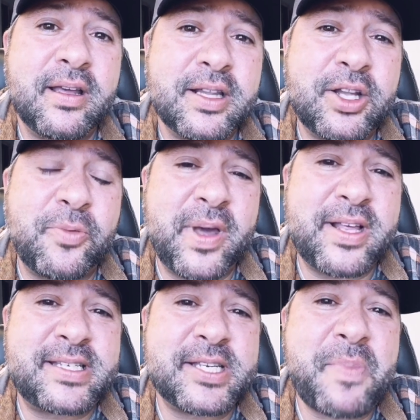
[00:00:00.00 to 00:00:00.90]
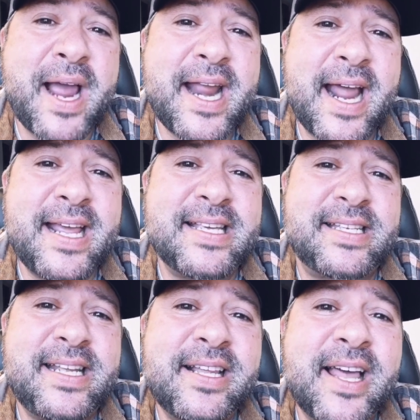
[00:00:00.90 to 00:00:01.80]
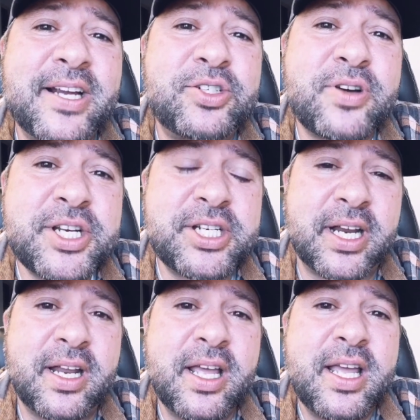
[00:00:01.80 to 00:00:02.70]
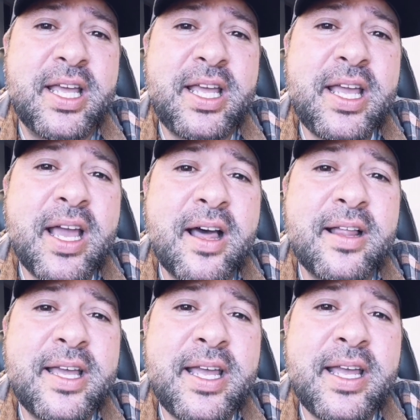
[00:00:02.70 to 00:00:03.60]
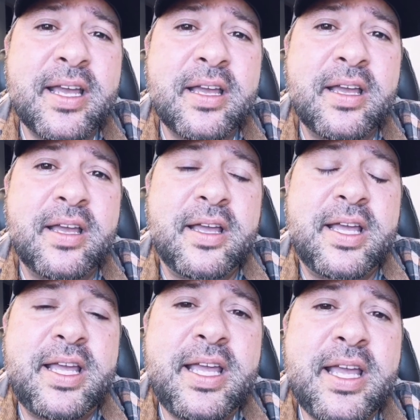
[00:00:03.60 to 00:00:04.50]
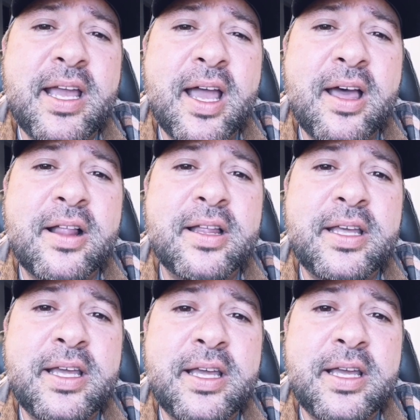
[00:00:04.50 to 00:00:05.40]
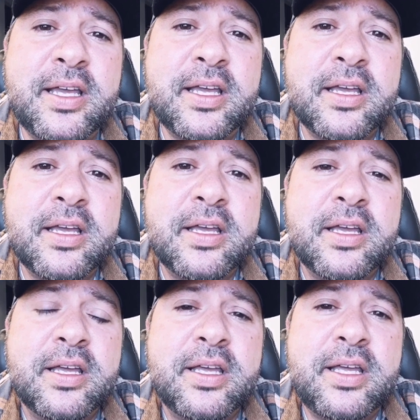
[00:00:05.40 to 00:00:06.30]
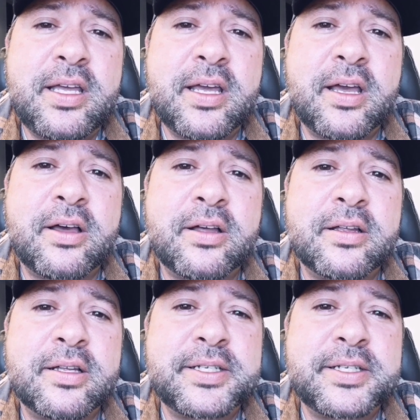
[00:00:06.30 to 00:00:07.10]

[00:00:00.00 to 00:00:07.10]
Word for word: Little Billy says, my daddy is an electrician, E-L-E, E-L-E, E-L.